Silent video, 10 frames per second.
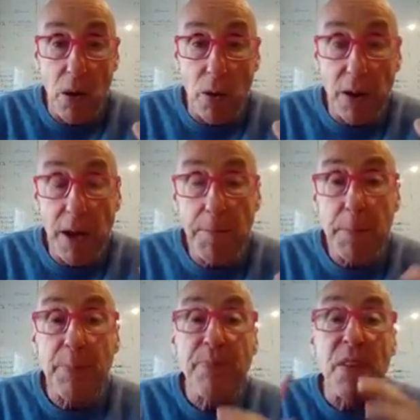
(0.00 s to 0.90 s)

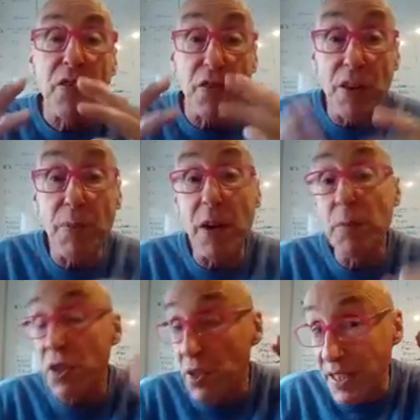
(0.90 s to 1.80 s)
Okay? So
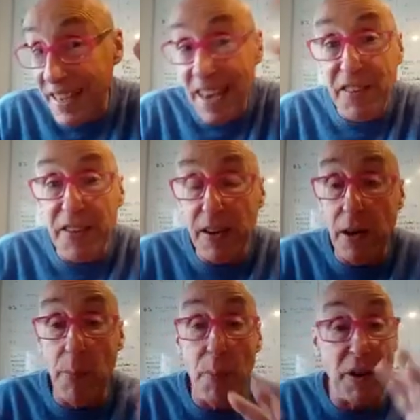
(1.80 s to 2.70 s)
sometimes just guessing a
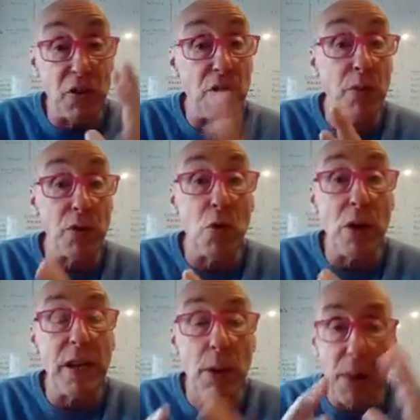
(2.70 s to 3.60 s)
number, because if we're
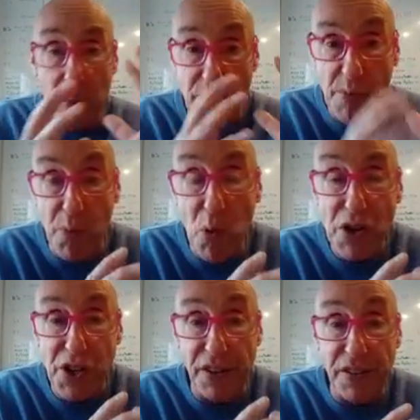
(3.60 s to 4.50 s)
talking about
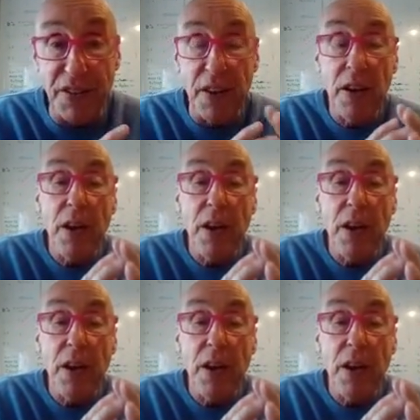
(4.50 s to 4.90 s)
proportions,